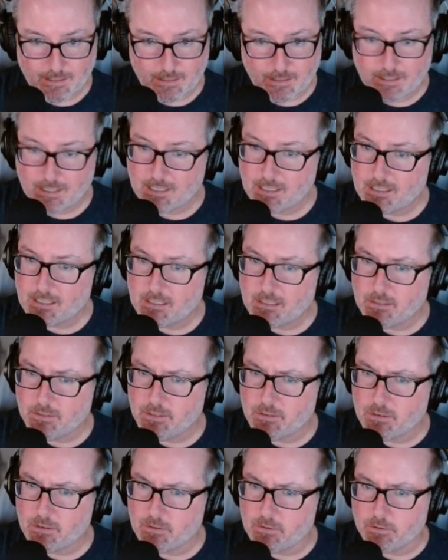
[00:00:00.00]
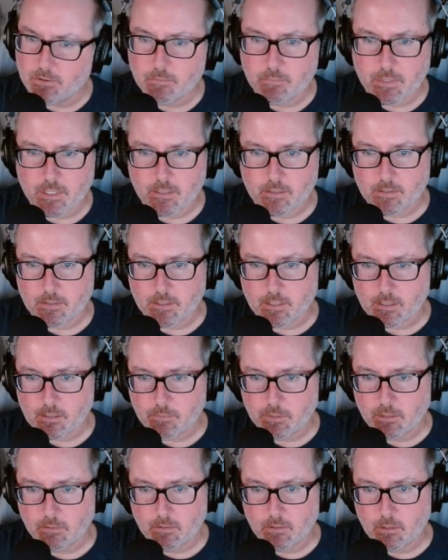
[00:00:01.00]
Uh, no, you could be a 6.
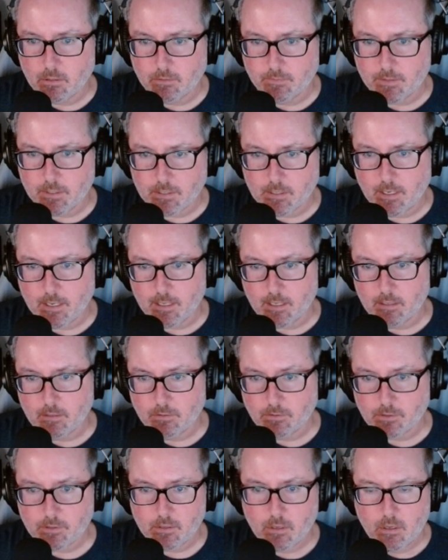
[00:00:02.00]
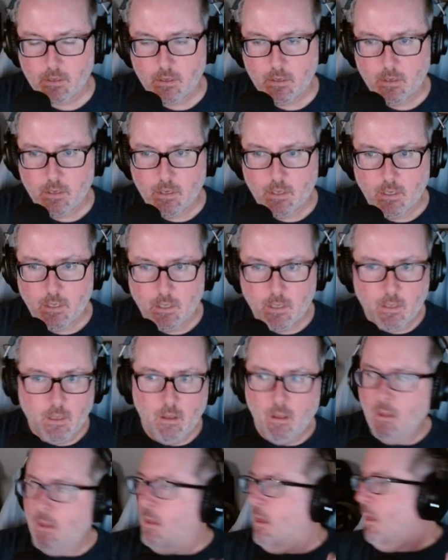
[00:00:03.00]
We don't know if this
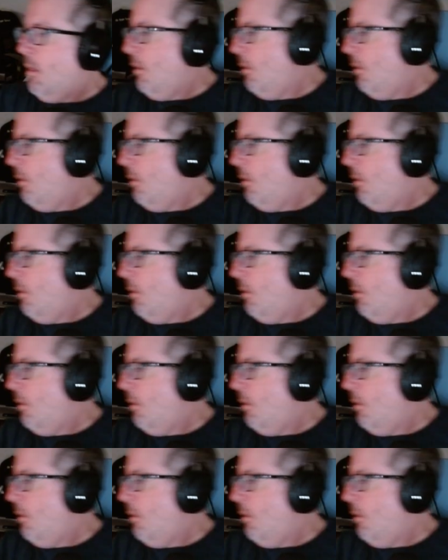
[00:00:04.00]
ends